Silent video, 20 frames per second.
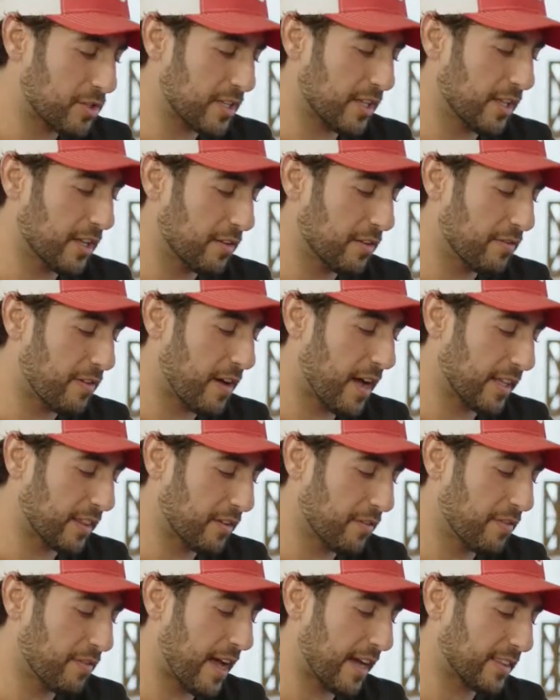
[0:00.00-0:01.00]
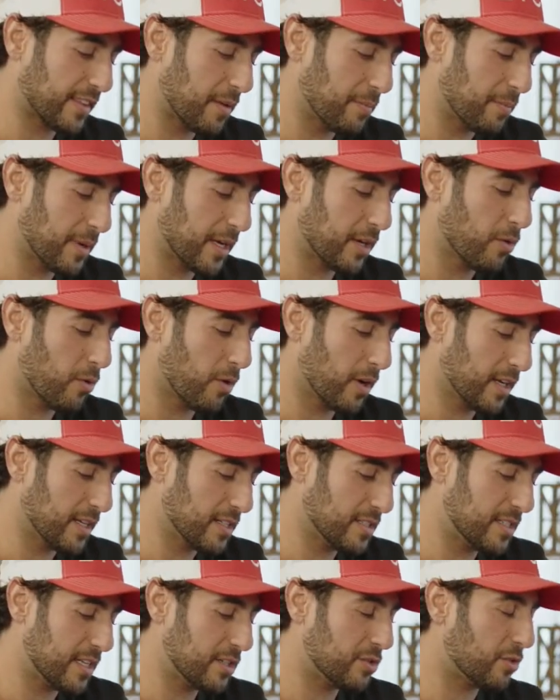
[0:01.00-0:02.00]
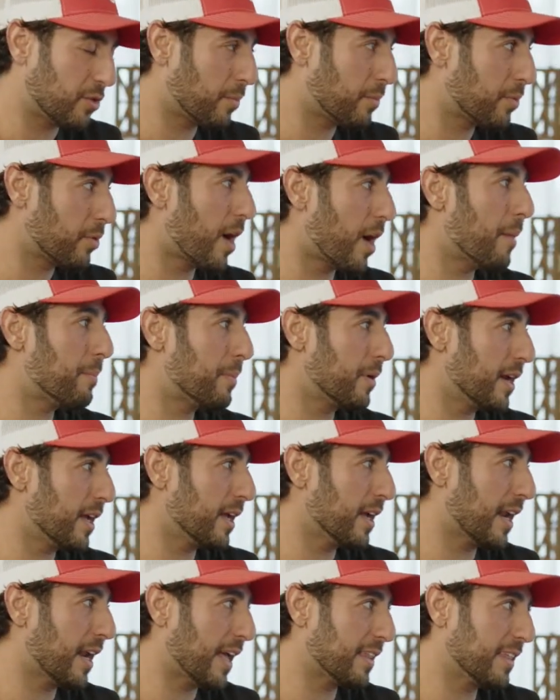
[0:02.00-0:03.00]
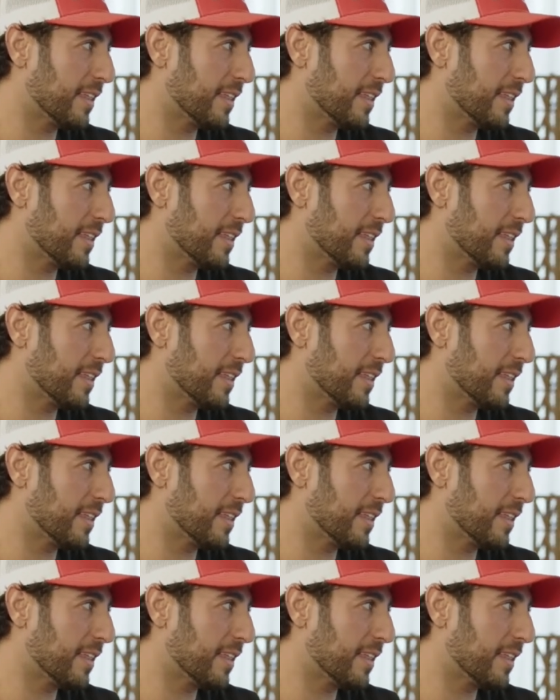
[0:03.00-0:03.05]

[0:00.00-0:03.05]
solidifying the fact that Bitcoin is digital property. And